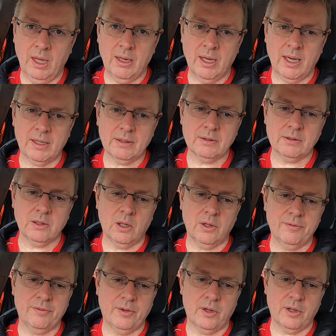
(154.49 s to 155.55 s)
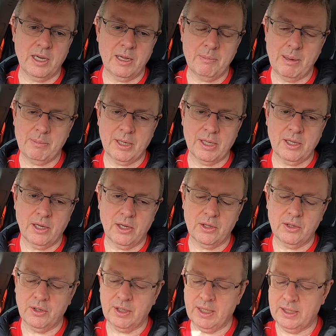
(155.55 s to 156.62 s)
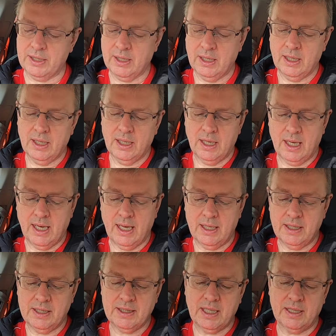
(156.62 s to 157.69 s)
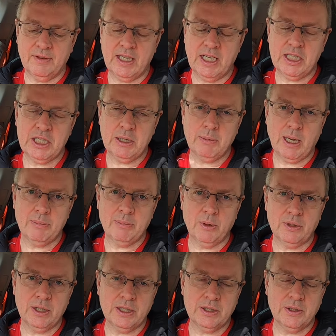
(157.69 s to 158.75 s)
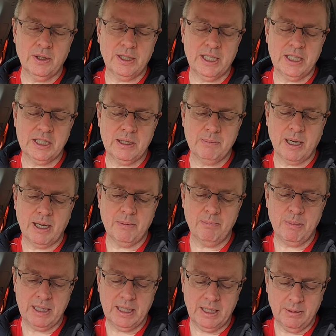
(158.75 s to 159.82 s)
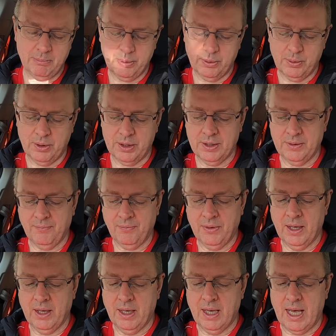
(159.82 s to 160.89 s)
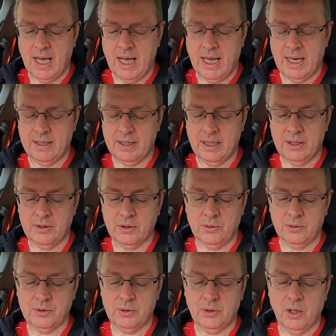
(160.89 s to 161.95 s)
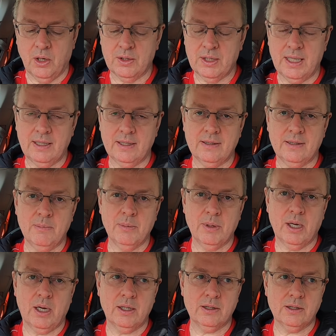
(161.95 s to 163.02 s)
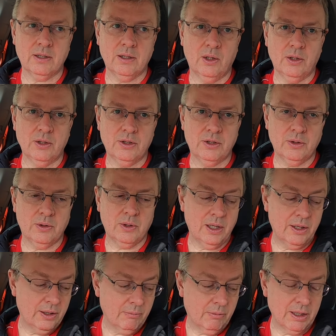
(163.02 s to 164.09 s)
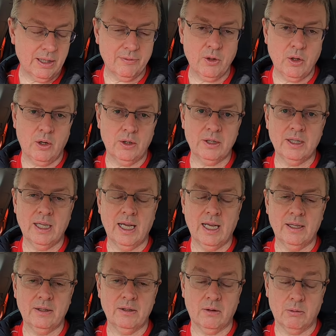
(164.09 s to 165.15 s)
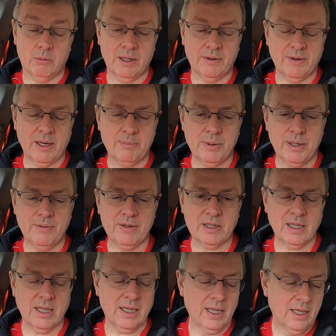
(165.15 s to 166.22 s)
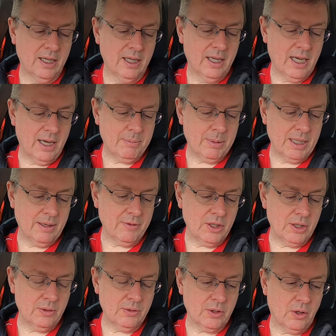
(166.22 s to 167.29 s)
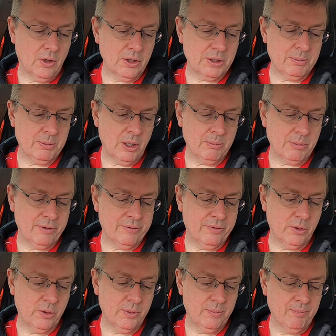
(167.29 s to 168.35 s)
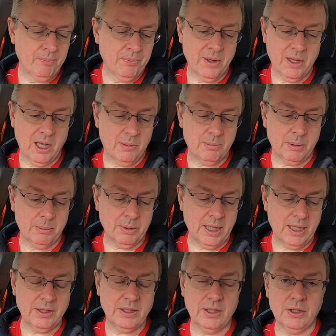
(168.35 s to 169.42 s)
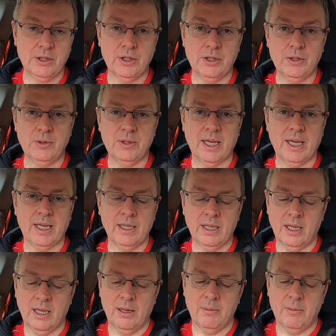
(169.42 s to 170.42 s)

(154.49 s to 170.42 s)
a slot for a memory card on it, and instead of an HDMI port it's got an HDMI mini port, and it's also got a SIM card slot. So and the one I've got or one I've had previously, I've been having to use a hotspot on my phone. I'll probably continue to do that.